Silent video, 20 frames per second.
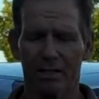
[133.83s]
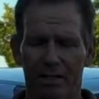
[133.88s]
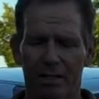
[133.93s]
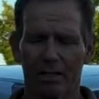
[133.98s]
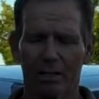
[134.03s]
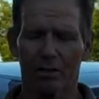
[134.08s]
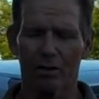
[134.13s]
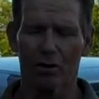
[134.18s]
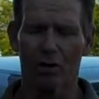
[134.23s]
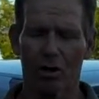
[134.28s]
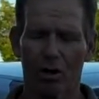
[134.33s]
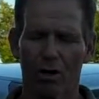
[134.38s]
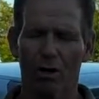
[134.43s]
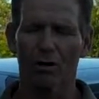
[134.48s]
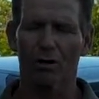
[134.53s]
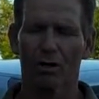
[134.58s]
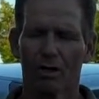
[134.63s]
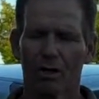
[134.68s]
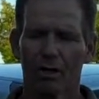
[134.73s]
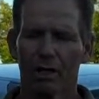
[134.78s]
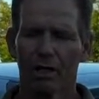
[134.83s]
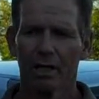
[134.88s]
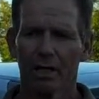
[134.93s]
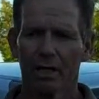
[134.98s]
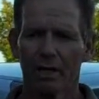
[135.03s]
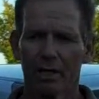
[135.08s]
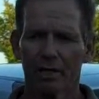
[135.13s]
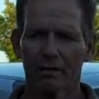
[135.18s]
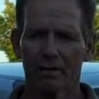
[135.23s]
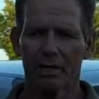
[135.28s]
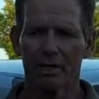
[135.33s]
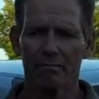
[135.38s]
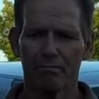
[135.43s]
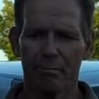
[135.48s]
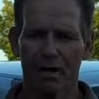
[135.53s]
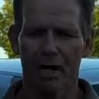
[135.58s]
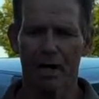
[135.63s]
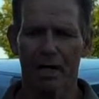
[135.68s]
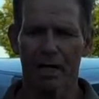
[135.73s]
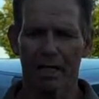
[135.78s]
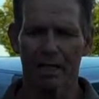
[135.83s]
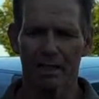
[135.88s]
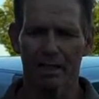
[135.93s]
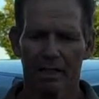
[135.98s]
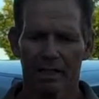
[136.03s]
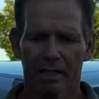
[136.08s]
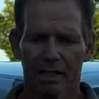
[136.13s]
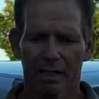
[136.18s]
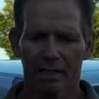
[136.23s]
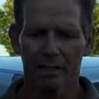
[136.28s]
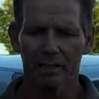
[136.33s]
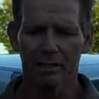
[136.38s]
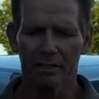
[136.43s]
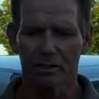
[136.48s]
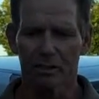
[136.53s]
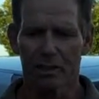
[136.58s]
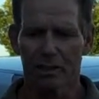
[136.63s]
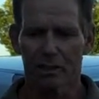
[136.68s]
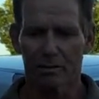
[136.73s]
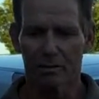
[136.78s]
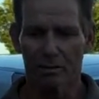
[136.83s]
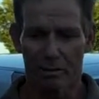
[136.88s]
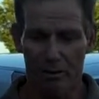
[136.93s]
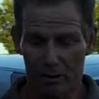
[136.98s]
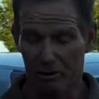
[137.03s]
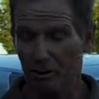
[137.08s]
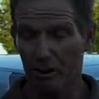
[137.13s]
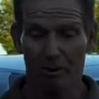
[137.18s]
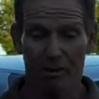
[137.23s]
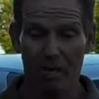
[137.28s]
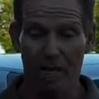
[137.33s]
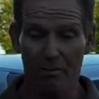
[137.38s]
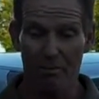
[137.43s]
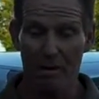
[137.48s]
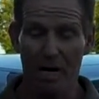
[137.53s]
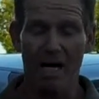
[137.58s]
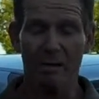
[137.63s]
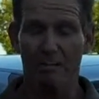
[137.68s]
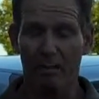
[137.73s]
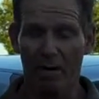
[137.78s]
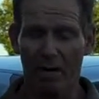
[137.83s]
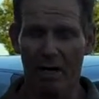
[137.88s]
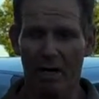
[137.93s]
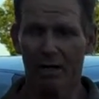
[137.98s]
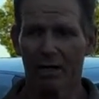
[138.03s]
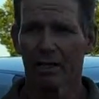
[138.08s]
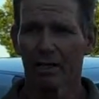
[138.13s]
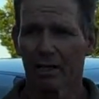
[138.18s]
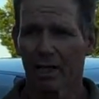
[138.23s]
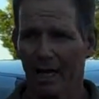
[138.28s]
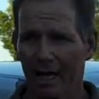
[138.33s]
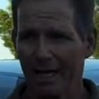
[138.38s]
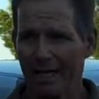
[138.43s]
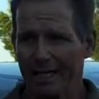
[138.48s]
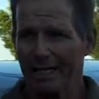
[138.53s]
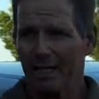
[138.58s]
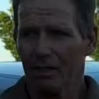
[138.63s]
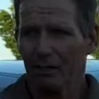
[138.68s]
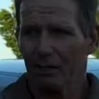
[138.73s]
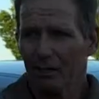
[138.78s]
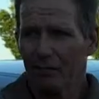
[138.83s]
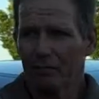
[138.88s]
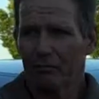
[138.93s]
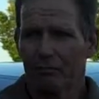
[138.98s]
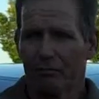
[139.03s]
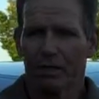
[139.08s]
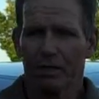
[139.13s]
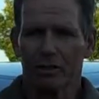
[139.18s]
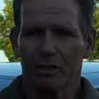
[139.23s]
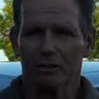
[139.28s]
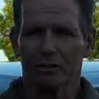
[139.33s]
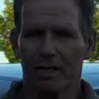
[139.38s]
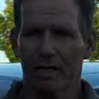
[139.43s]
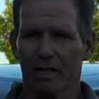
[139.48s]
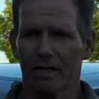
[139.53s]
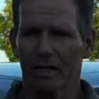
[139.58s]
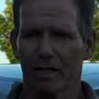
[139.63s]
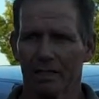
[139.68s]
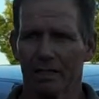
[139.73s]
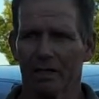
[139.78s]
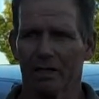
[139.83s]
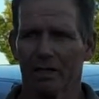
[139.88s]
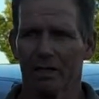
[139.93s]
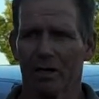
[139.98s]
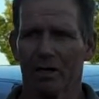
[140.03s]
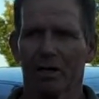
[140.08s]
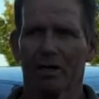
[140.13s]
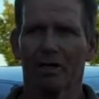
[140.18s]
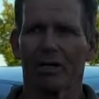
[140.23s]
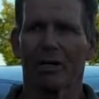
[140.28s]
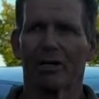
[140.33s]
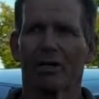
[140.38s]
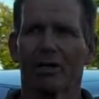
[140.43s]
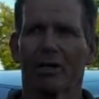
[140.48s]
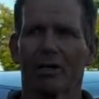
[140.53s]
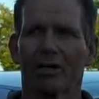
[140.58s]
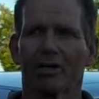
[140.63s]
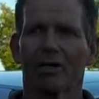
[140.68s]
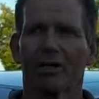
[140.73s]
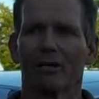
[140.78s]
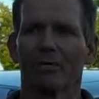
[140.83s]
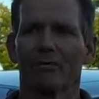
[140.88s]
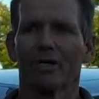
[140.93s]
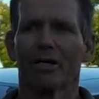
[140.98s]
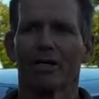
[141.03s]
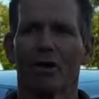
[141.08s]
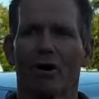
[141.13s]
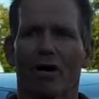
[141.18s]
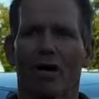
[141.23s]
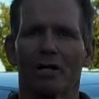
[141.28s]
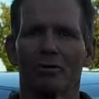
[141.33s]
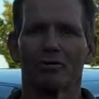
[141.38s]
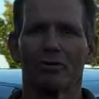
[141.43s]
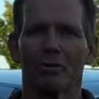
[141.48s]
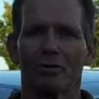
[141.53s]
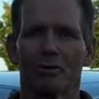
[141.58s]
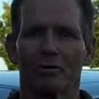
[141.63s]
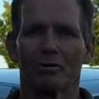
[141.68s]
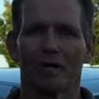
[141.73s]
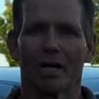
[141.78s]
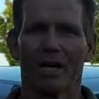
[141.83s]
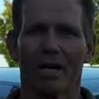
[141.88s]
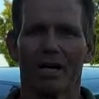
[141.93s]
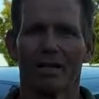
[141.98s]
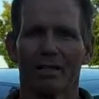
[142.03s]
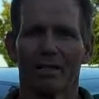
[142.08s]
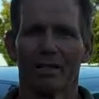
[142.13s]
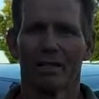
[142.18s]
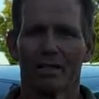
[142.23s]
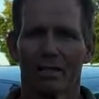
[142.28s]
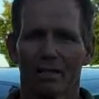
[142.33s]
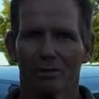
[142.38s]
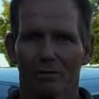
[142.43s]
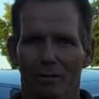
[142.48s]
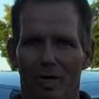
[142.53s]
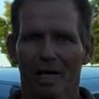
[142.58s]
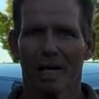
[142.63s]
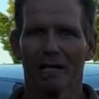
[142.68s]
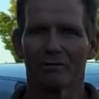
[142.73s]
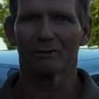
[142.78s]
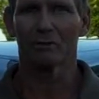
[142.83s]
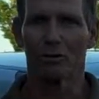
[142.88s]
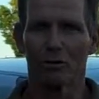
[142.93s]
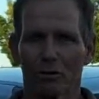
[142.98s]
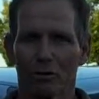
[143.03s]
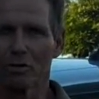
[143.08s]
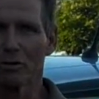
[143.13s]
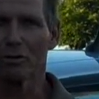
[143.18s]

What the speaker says: at all in mind, it's just on my part. I get a little frustrated, or in regard to when I have to do